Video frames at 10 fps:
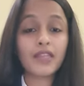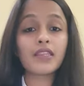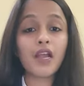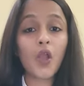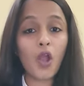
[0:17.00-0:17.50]

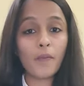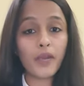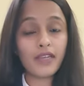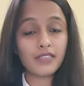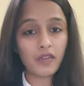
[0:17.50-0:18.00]
The
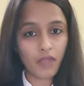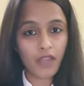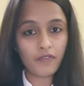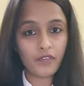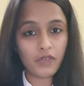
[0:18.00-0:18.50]
comprehensive
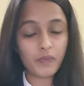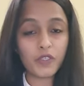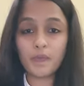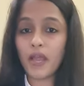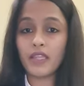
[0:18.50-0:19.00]
effort
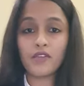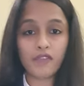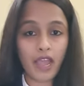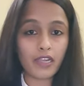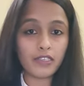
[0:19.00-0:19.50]
put by the
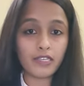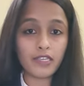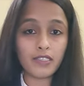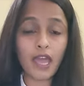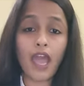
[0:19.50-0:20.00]

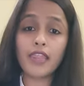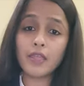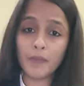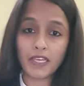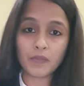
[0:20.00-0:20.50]
faculties
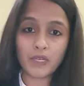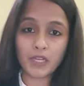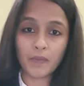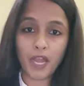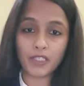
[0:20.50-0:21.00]
and the
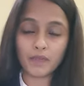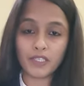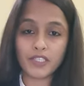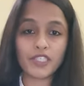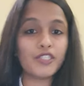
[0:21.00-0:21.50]
placement department,